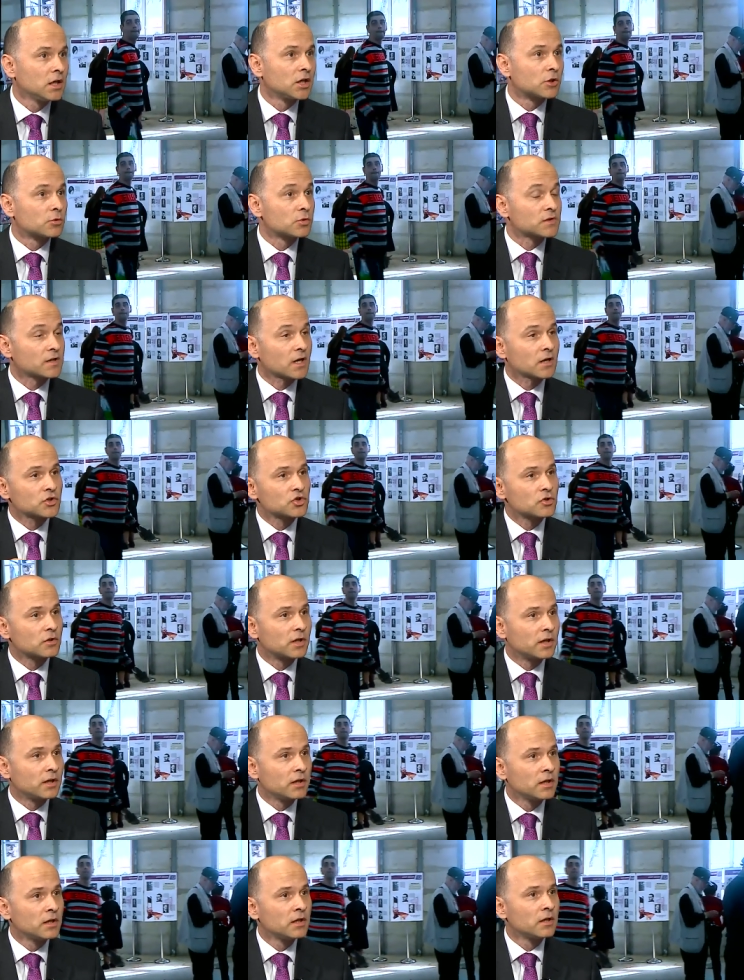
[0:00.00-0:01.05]
It was
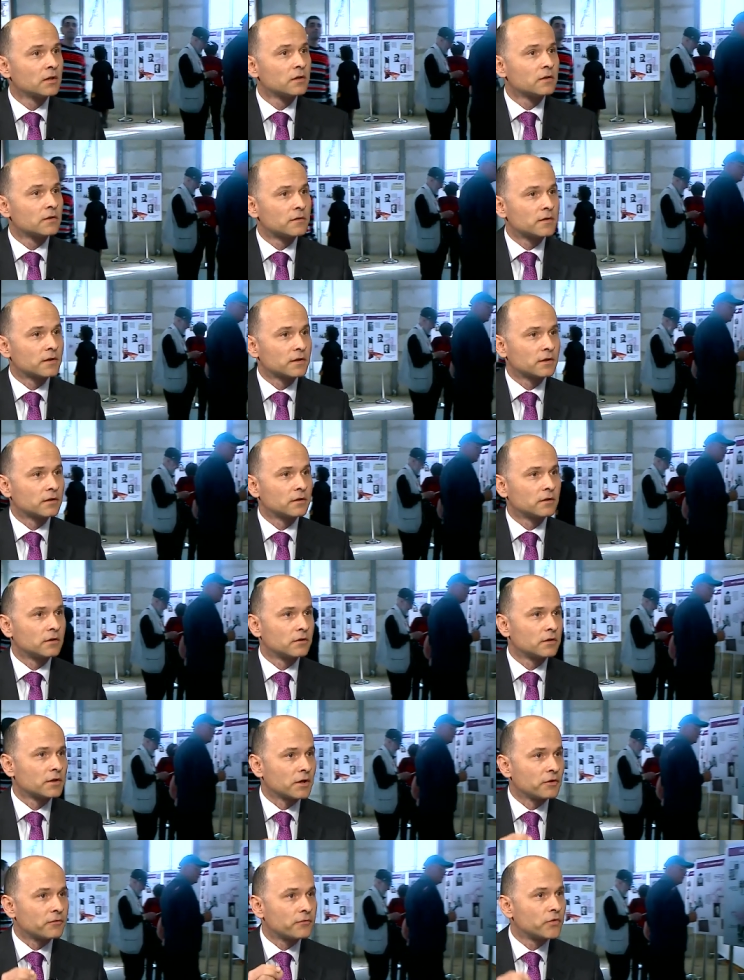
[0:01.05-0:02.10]
actually the
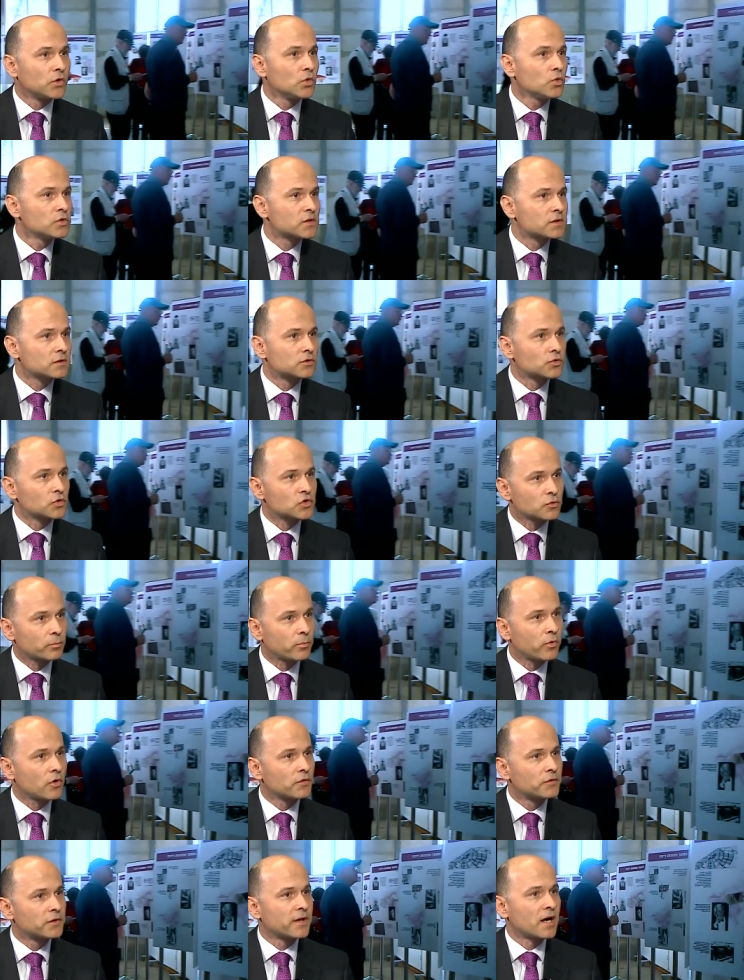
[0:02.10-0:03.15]
refusal to support